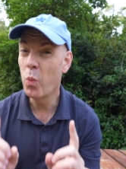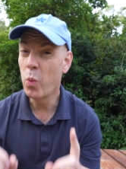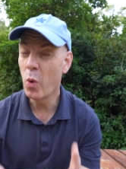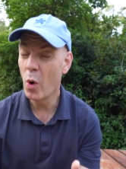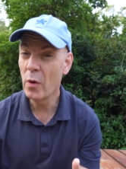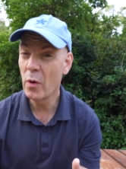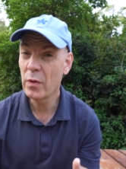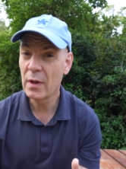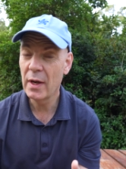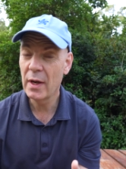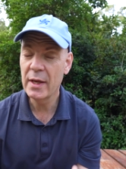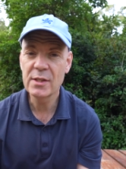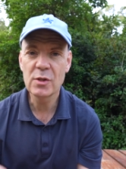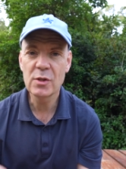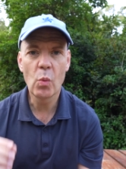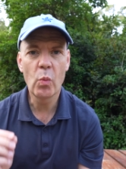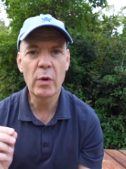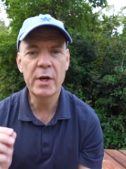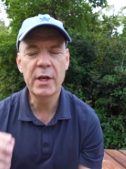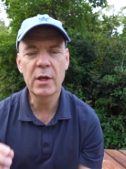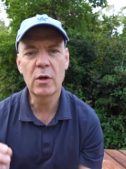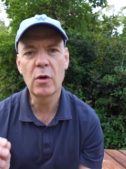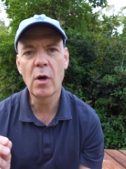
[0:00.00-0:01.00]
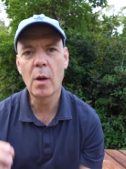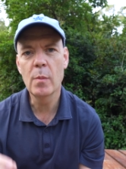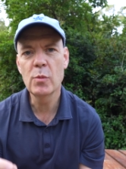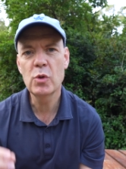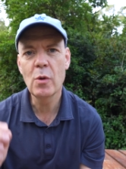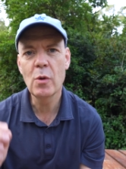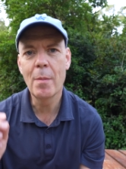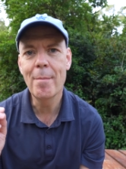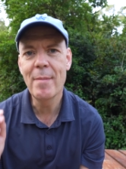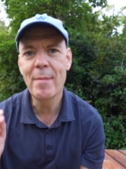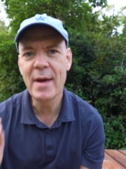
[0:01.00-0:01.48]
worthless when it comes
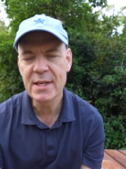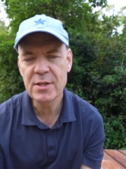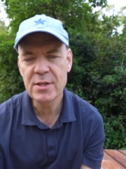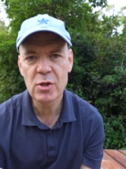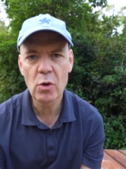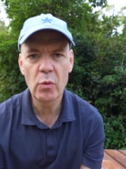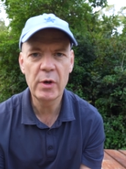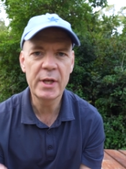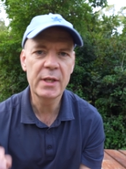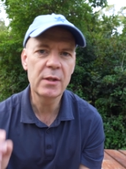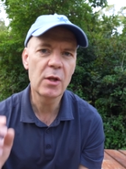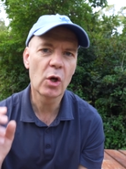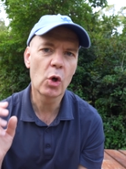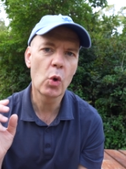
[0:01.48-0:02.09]
to measuring the